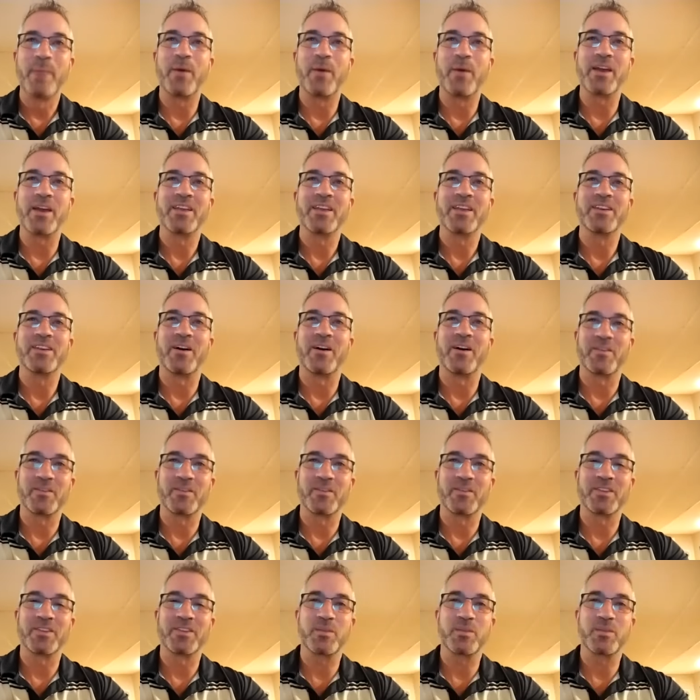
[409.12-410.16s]
but no,
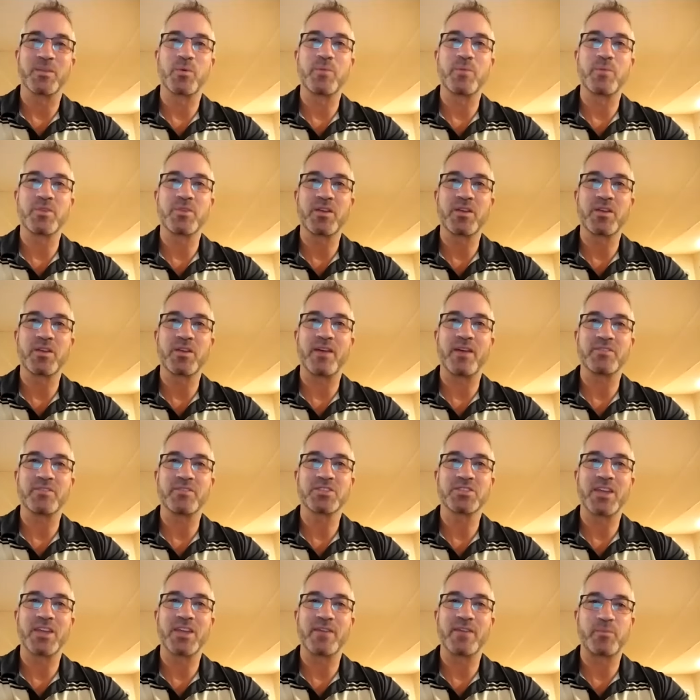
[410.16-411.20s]
really, the women
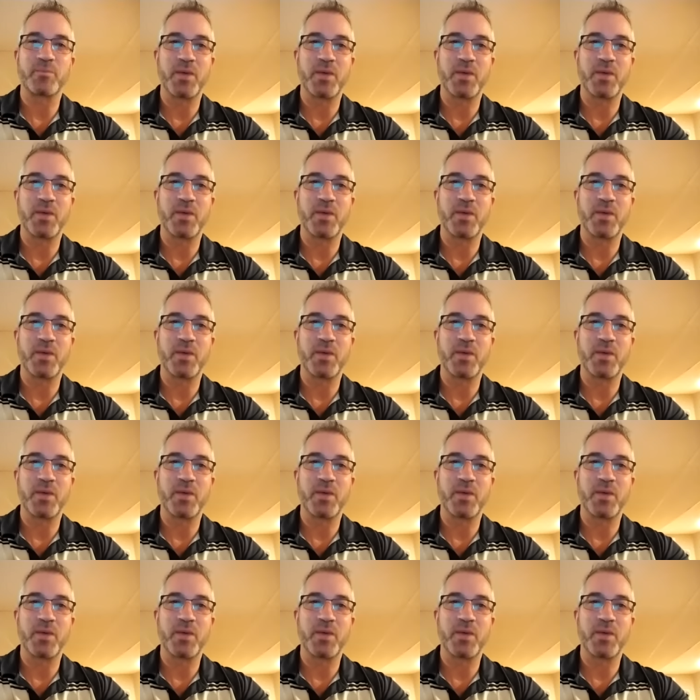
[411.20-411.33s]
obviously have to